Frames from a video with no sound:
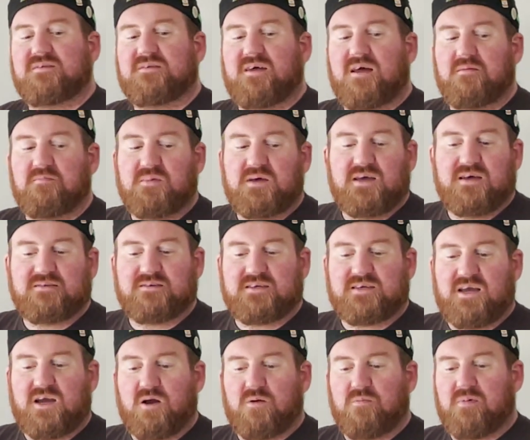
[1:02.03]
sent me as a
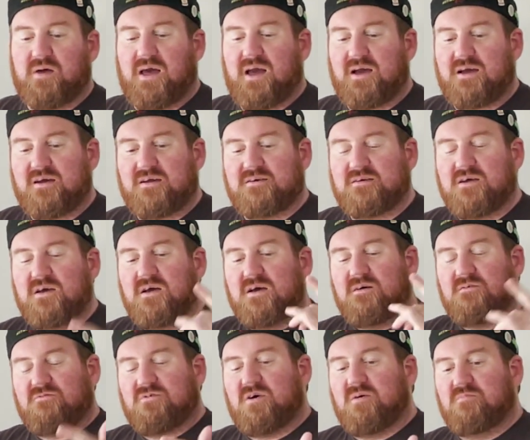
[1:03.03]
care package
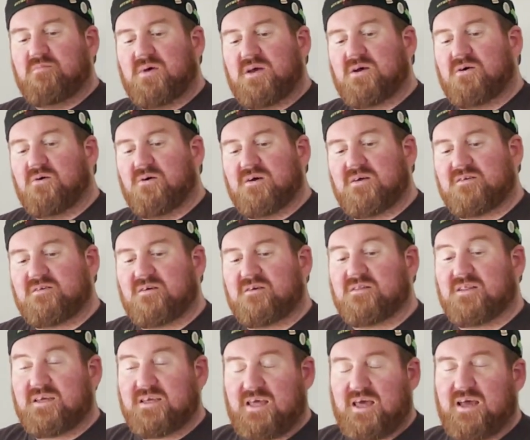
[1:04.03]
from Big Oyster,
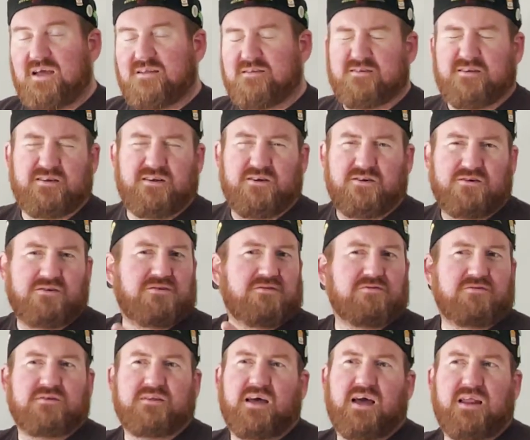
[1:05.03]
the Cake series. It
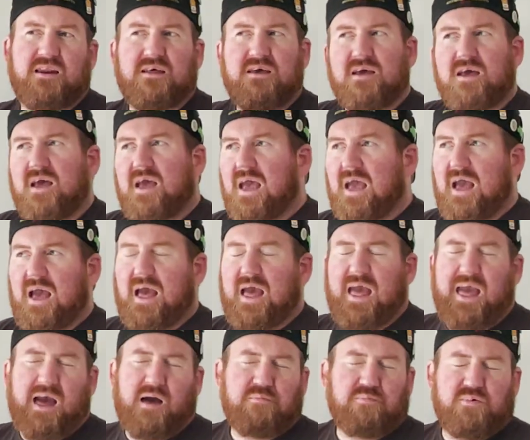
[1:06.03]
was that
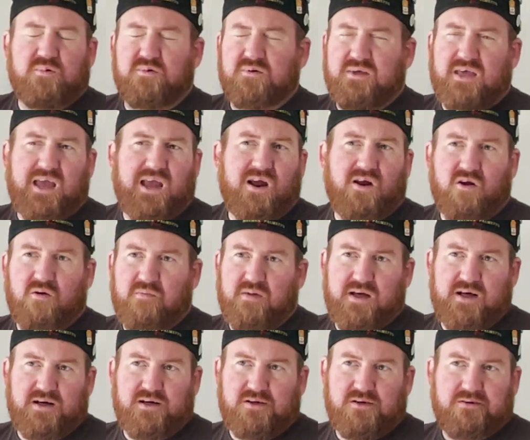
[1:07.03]
apple
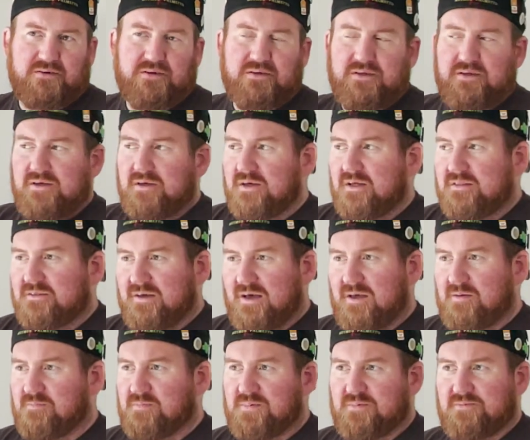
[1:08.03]
caramel
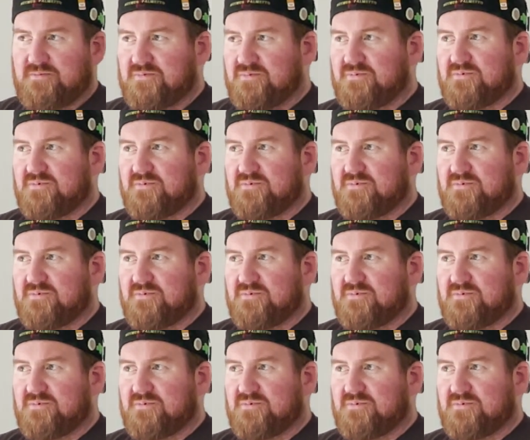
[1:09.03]
type of,